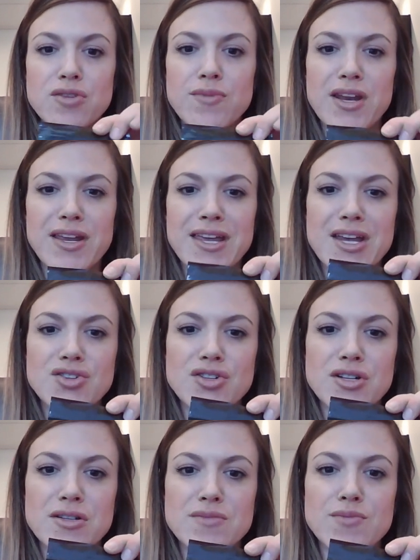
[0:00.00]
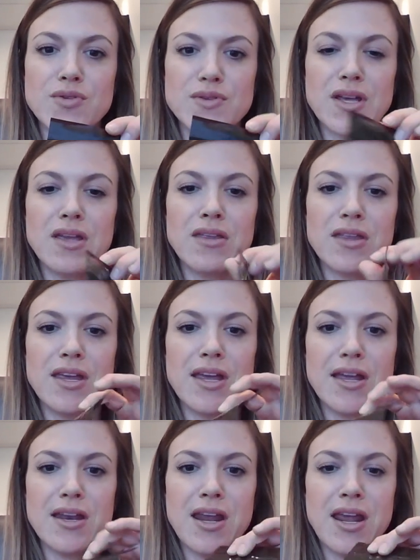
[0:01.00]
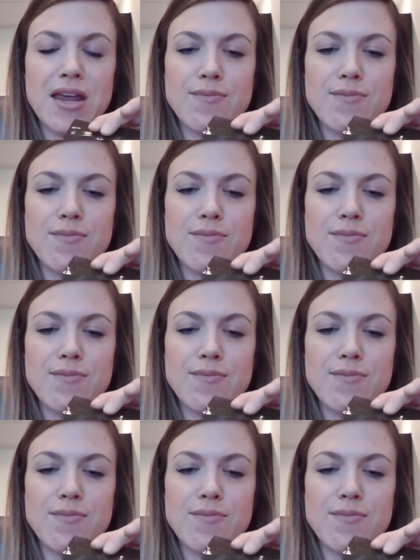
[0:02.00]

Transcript: medications most likely in a